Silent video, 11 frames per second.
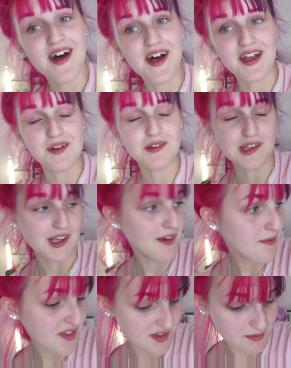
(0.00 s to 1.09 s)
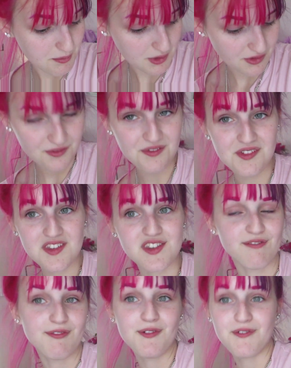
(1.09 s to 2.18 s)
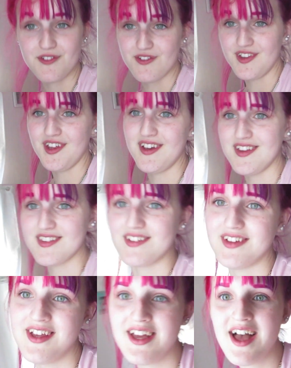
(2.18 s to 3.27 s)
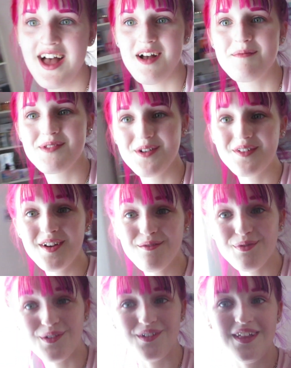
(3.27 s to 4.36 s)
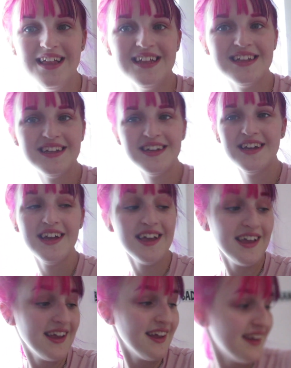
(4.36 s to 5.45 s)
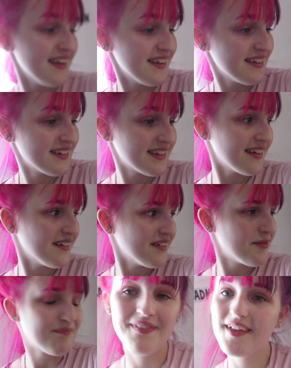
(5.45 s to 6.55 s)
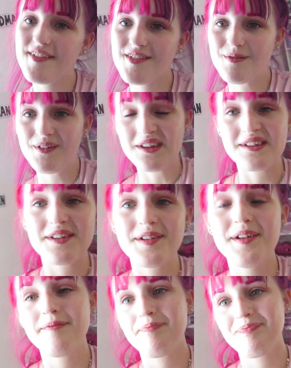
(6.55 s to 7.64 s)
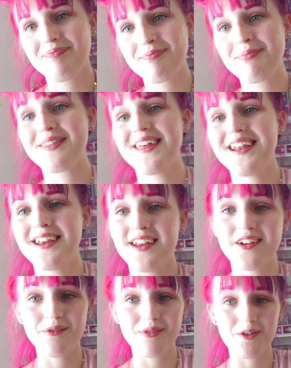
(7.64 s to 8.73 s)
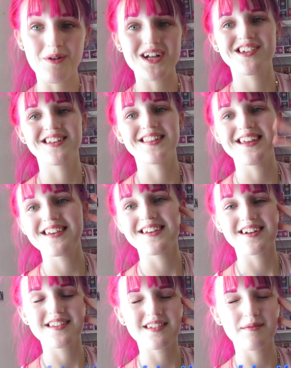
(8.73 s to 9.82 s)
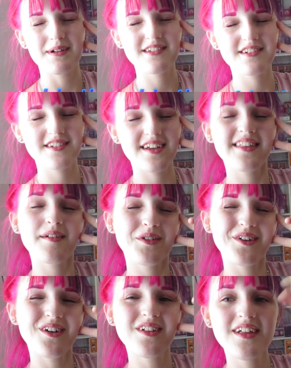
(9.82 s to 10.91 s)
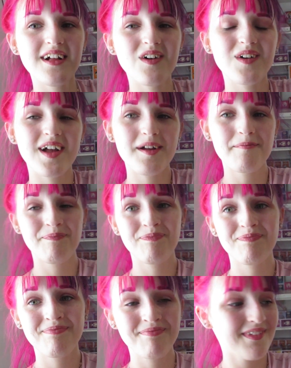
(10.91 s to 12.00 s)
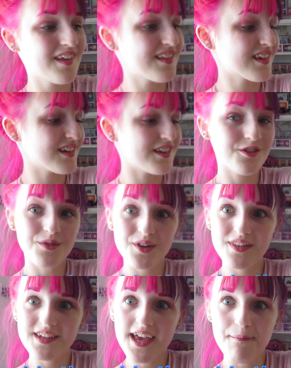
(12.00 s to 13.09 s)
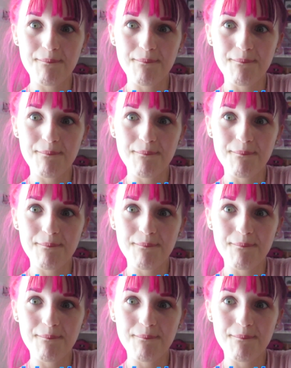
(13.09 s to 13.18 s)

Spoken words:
I had gifts and balloons, and it was really nice, and I'm so grateful. So I just wanted to put that in here if they're watching. Thank you guys so much. I love y'all. Okay. Stay tuned. Want to put it?